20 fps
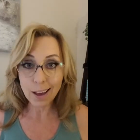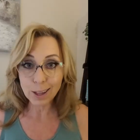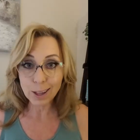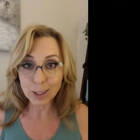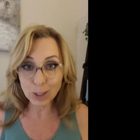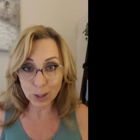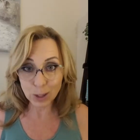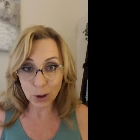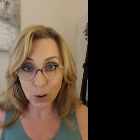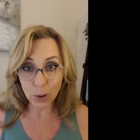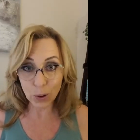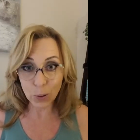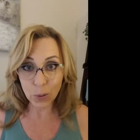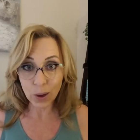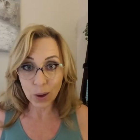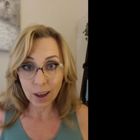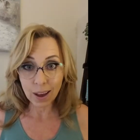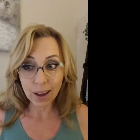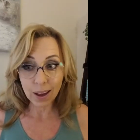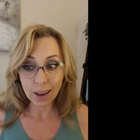
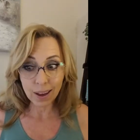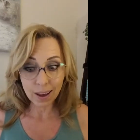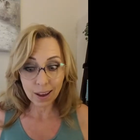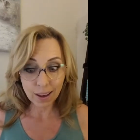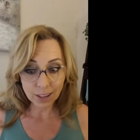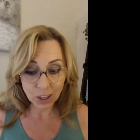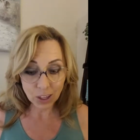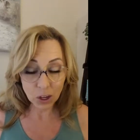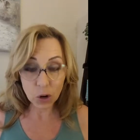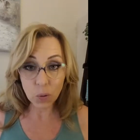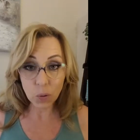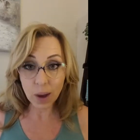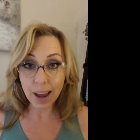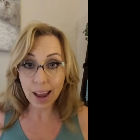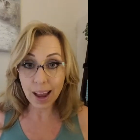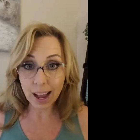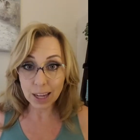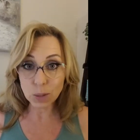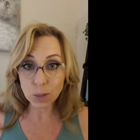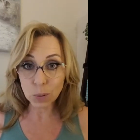So you know what,
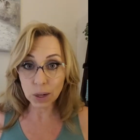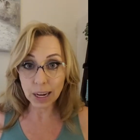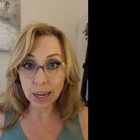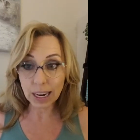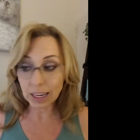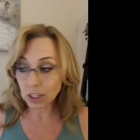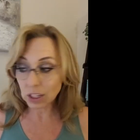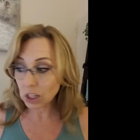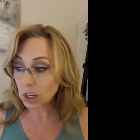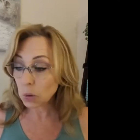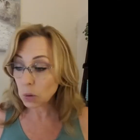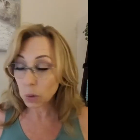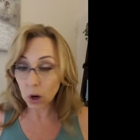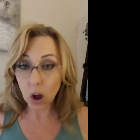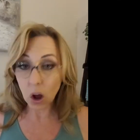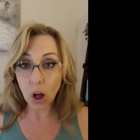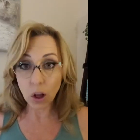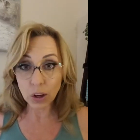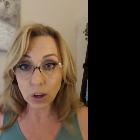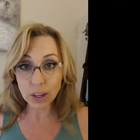as we're aging, we're
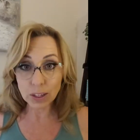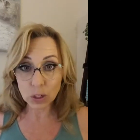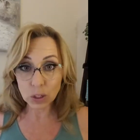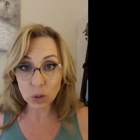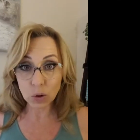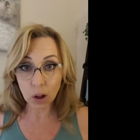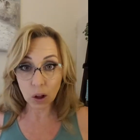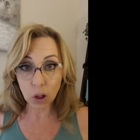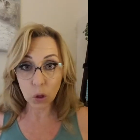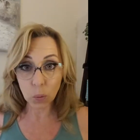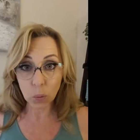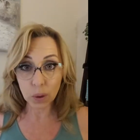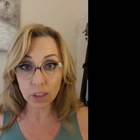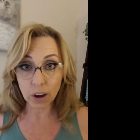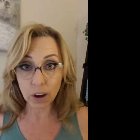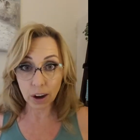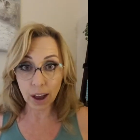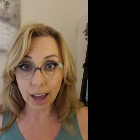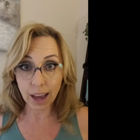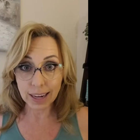all going to struggle with
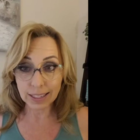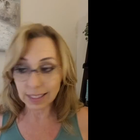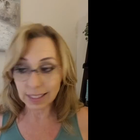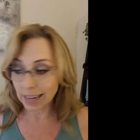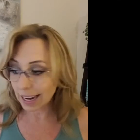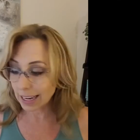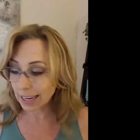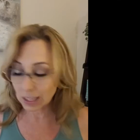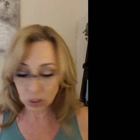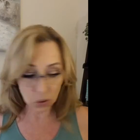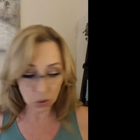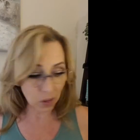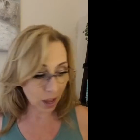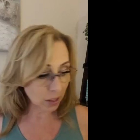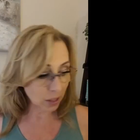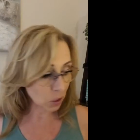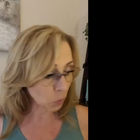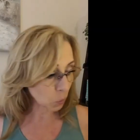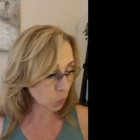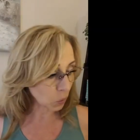our eyesight, and so
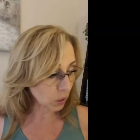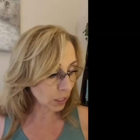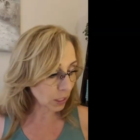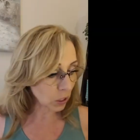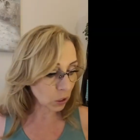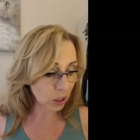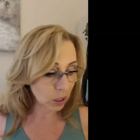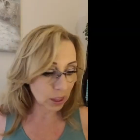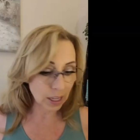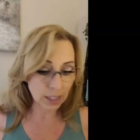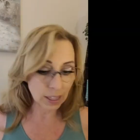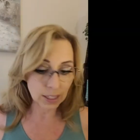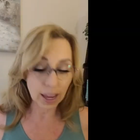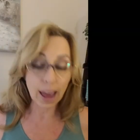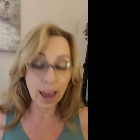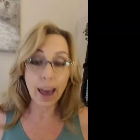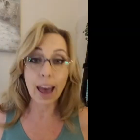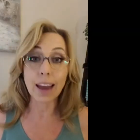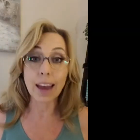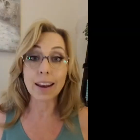that's a really good thing to
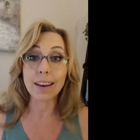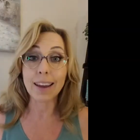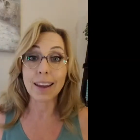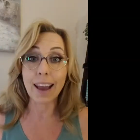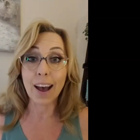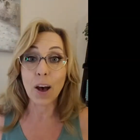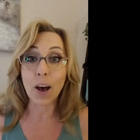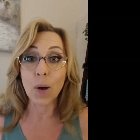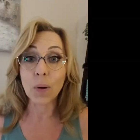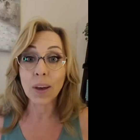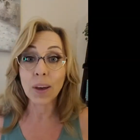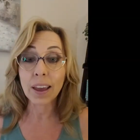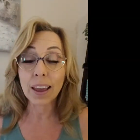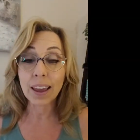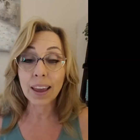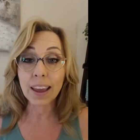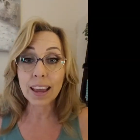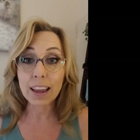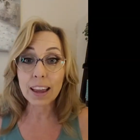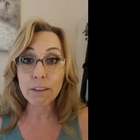add. Now,
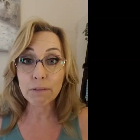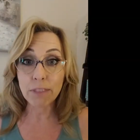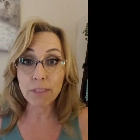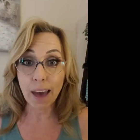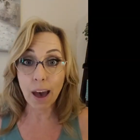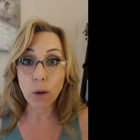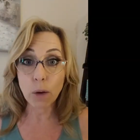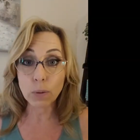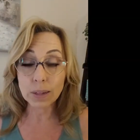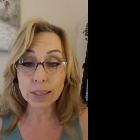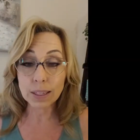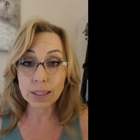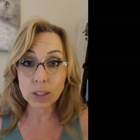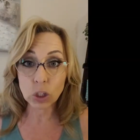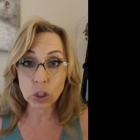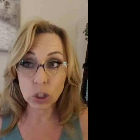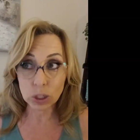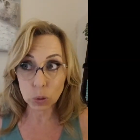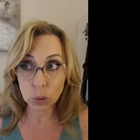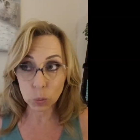if that was
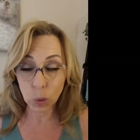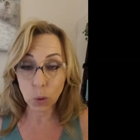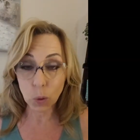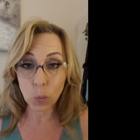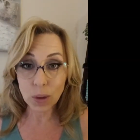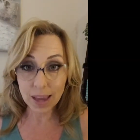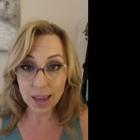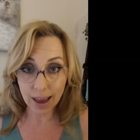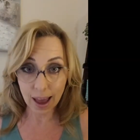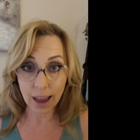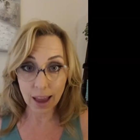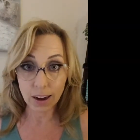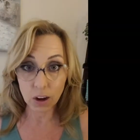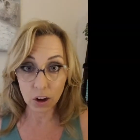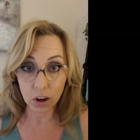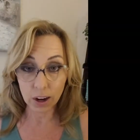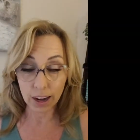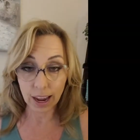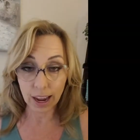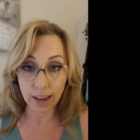just what we had in
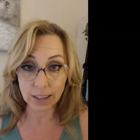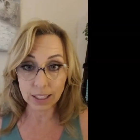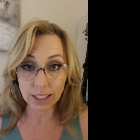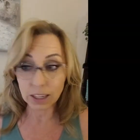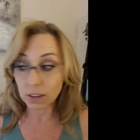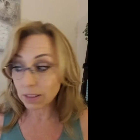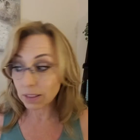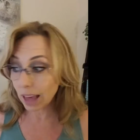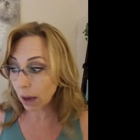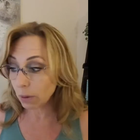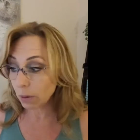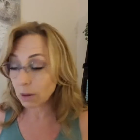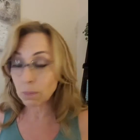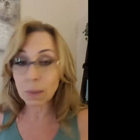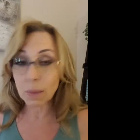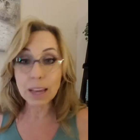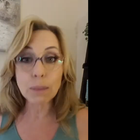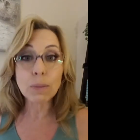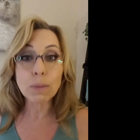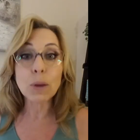our hands here, that would
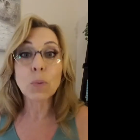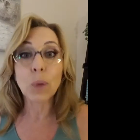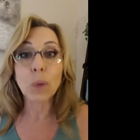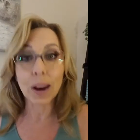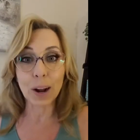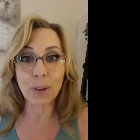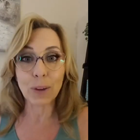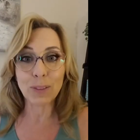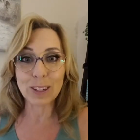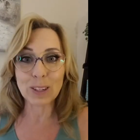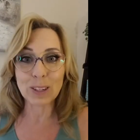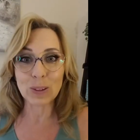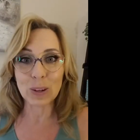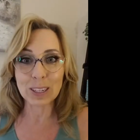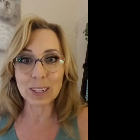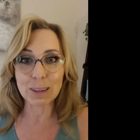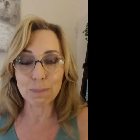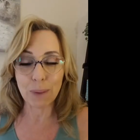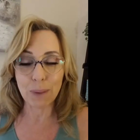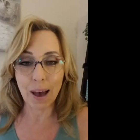make me run out the door
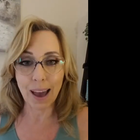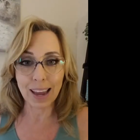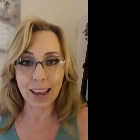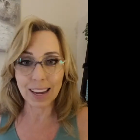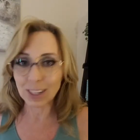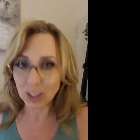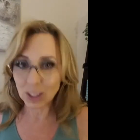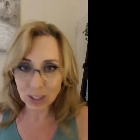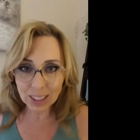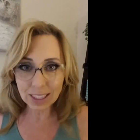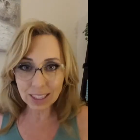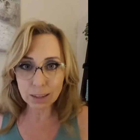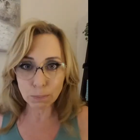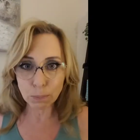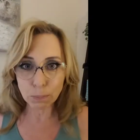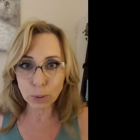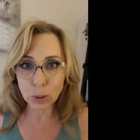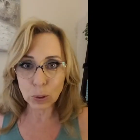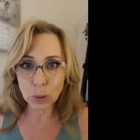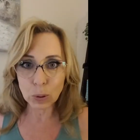to buy it, just the
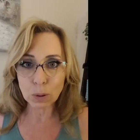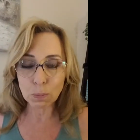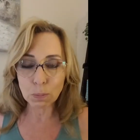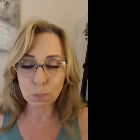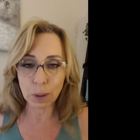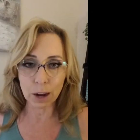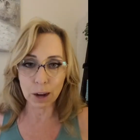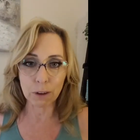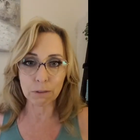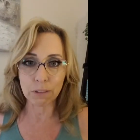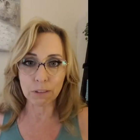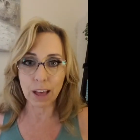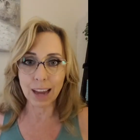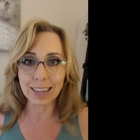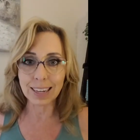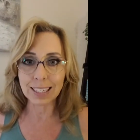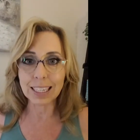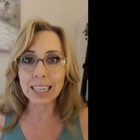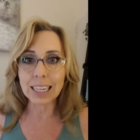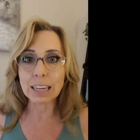blue butterfly
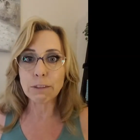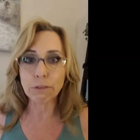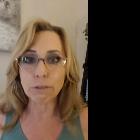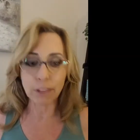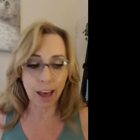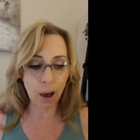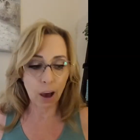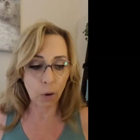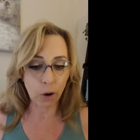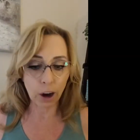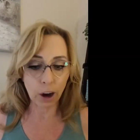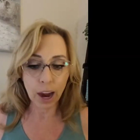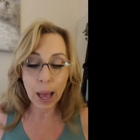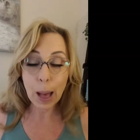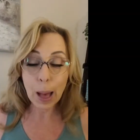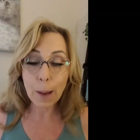tea flower.